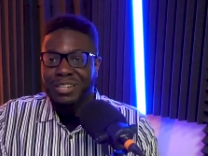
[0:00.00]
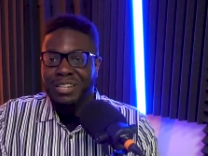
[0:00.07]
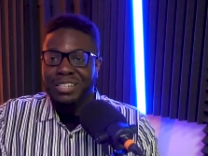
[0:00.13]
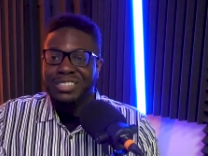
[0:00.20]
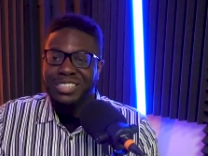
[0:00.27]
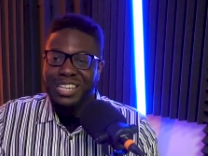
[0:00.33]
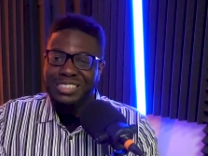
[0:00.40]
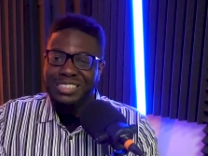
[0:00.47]

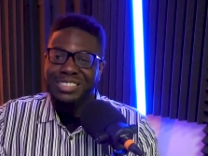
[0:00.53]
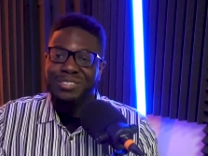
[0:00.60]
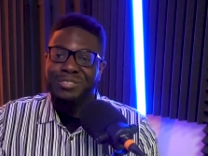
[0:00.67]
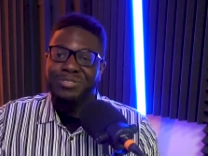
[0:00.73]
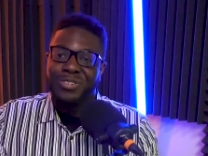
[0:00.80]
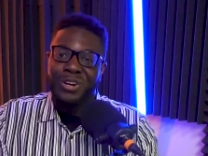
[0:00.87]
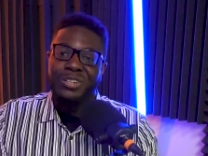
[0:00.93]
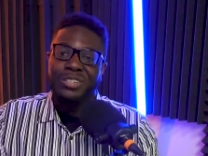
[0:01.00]
Justin
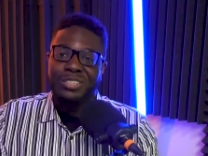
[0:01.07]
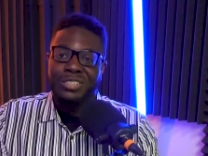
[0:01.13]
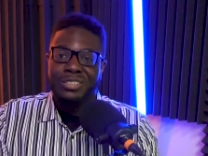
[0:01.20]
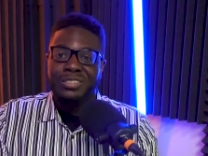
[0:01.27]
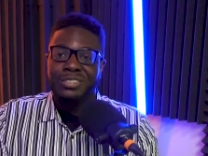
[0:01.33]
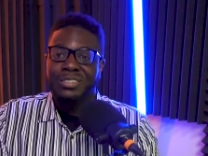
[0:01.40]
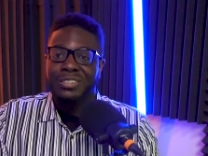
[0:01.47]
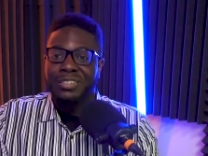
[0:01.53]

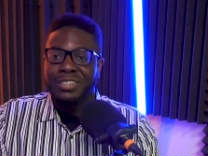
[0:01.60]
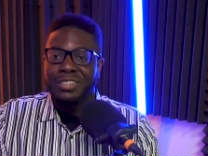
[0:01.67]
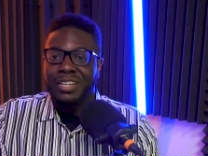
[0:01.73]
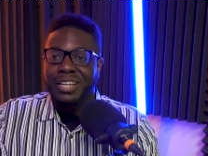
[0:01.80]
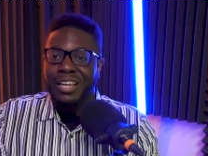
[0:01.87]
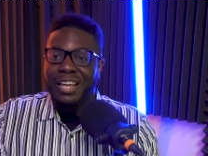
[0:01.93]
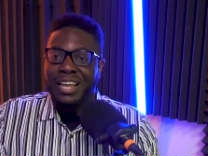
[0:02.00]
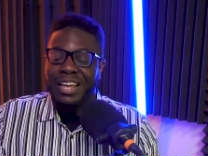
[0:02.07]
Ferguson.
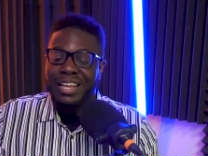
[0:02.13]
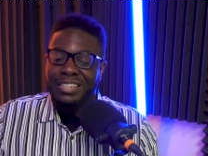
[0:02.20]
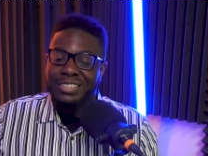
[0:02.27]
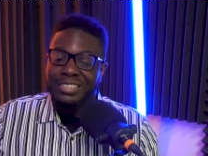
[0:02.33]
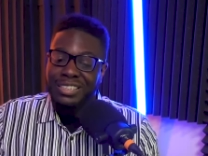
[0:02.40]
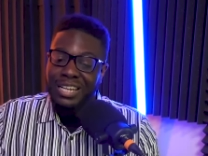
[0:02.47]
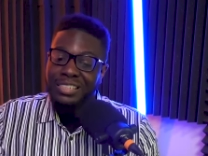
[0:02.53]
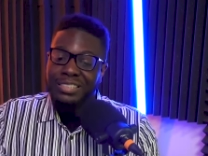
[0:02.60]
And
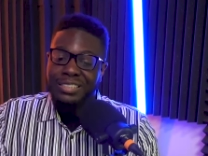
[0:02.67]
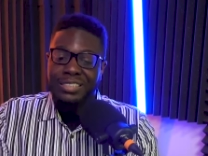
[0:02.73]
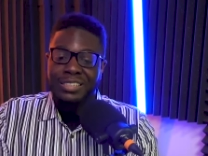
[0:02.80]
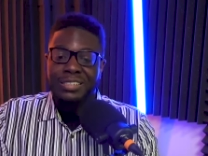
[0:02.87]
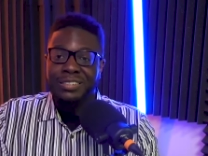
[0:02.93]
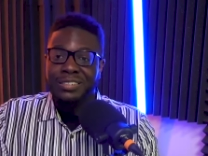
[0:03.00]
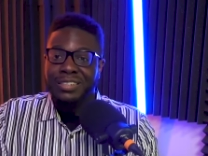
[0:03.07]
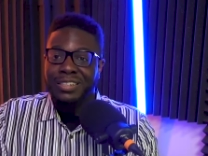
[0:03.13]

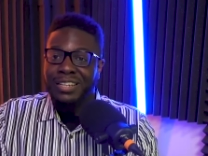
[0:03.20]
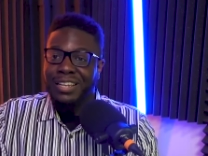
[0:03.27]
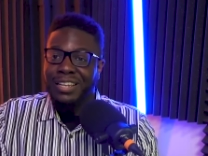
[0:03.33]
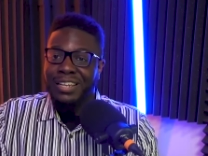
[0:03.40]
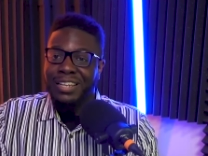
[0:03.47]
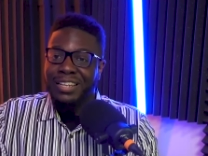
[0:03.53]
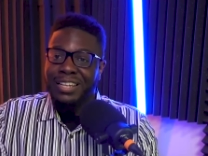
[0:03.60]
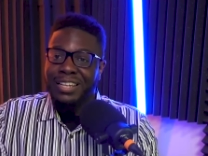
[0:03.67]
Justin
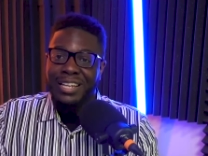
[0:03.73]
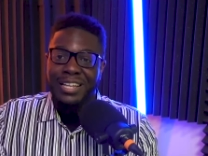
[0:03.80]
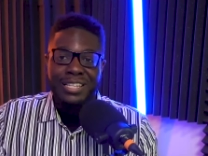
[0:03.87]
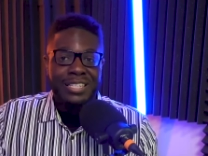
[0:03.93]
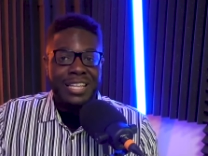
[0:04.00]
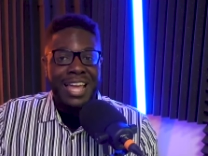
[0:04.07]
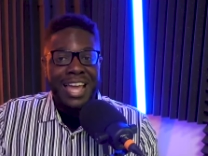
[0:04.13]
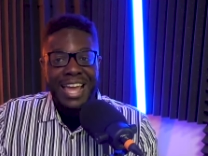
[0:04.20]

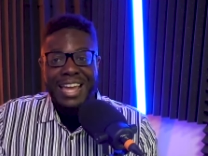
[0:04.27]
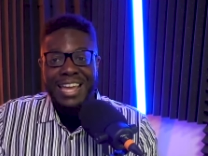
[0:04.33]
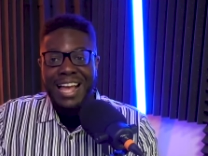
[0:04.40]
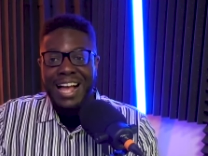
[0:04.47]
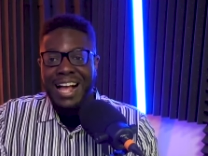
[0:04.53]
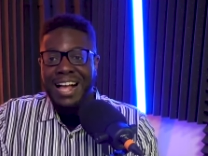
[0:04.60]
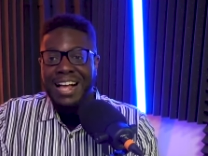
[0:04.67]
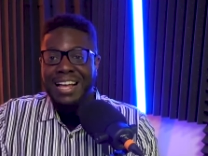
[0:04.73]
is an
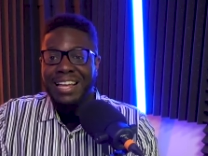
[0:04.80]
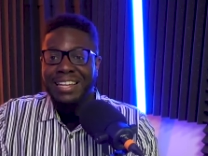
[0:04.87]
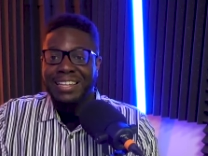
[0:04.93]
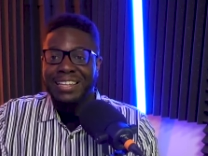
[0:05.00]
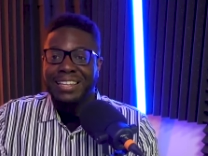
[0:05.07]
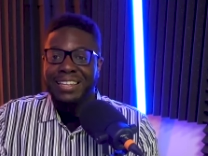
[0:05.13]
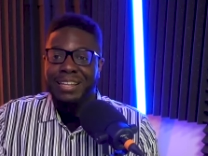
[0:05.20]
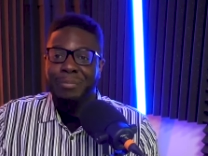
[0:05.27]
AI
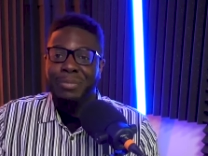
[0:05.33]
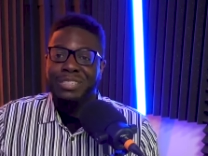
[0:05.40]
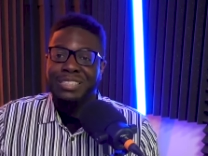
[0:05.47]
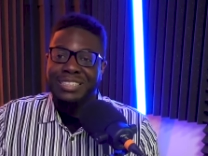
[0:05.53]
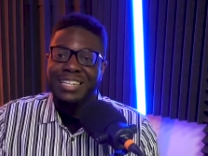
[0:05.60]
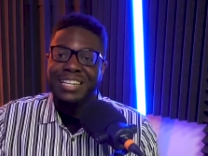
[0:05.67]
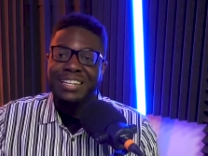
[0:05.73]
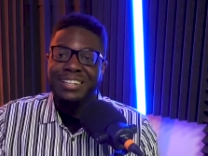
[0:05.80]

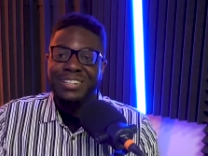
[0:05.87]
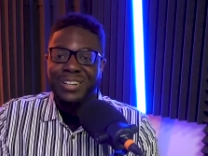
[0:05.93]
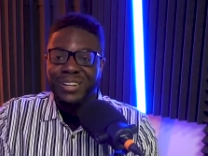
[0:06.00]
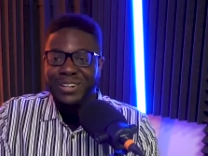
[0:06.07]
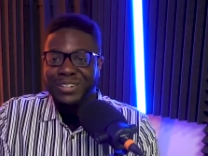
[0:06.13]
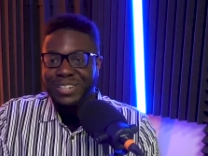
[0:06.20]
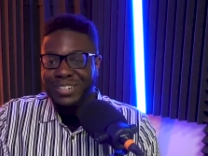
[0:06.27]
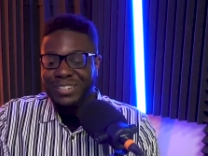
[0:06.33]
machine
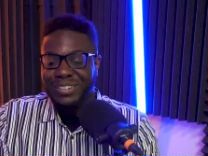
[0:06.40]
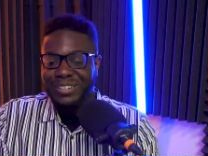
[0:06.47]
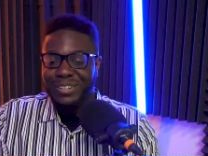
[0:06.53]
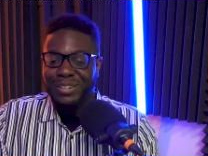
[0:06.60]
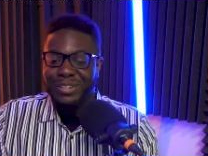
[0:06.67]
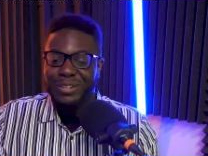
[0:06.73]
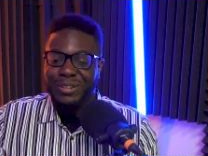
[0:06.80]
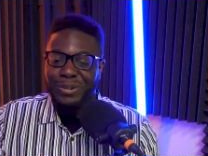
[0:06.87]
learning
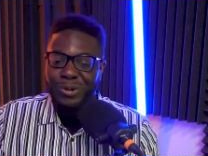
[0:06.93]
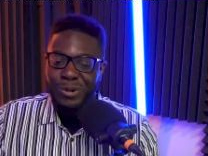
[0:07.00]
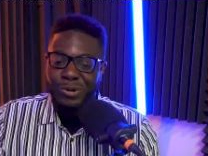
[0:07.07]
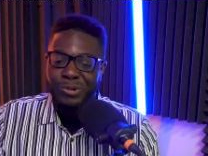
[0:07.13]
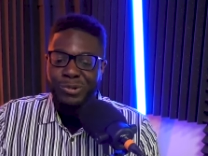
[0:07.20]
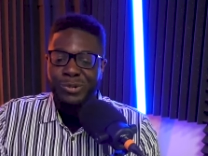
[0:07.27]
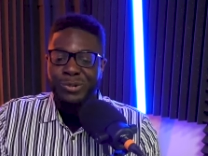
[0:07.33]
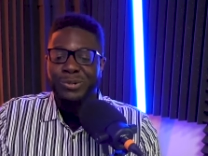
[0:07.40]

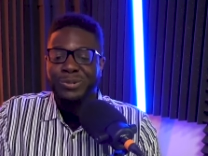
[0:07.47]
guru.